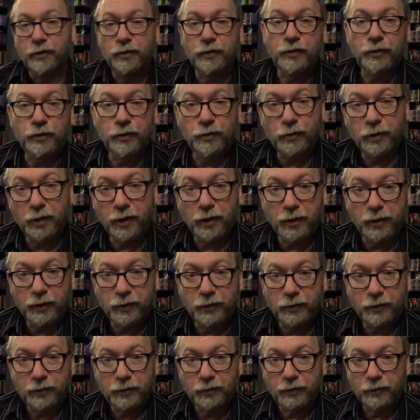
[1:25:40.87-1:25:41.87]
You
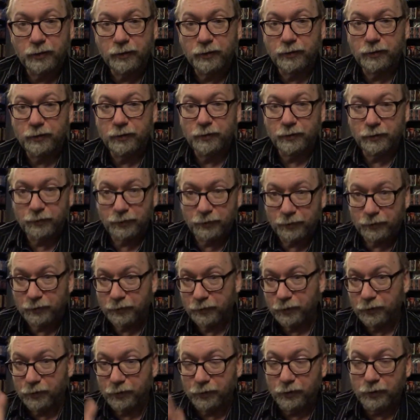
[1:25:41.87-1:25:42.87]
guys
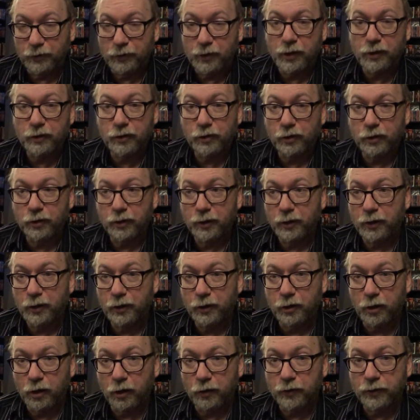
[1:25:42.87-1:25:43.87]
you guys are the
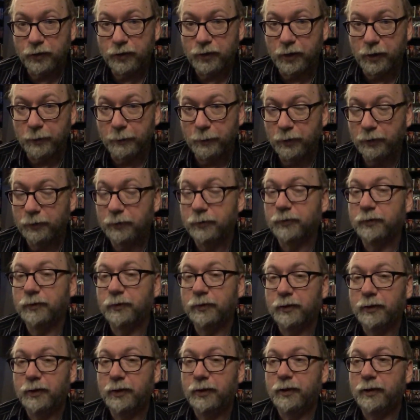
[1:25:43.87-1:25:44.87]
cult of cinema,
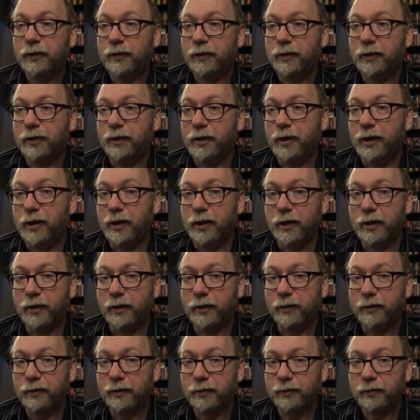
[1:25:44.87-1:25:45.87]

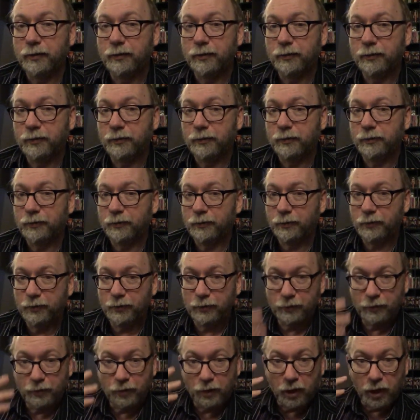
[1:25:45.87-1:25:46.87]
and
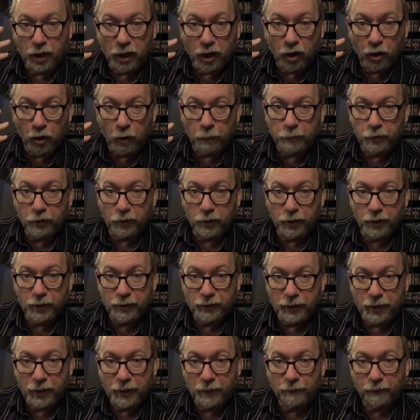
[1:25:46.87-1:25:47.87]
I hope you
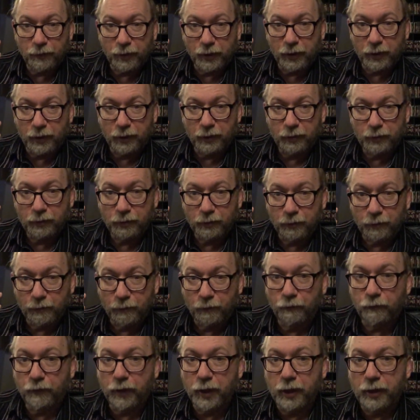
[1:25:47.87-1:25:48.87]
guys have a
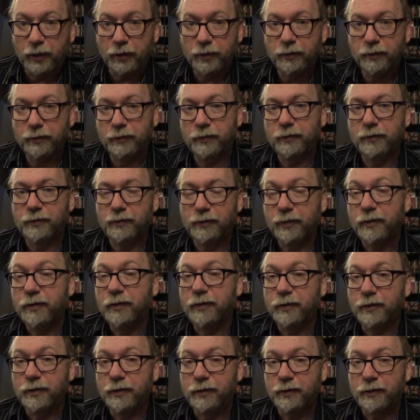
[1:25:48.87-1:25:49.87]

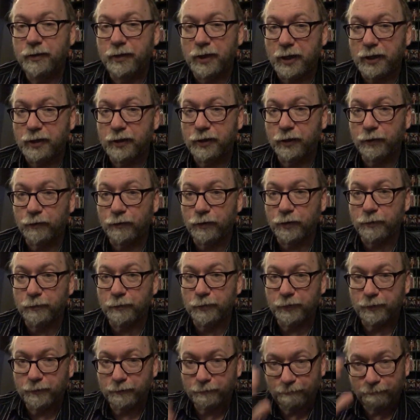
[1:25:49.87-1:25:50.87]
fantastic
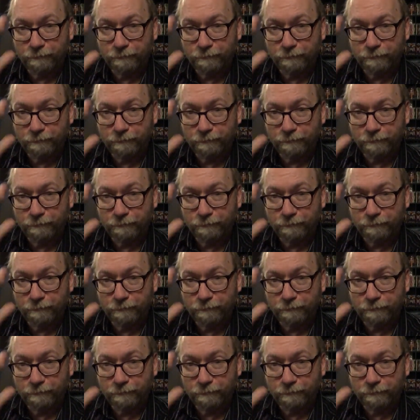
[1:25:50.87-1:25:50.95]
Christmas.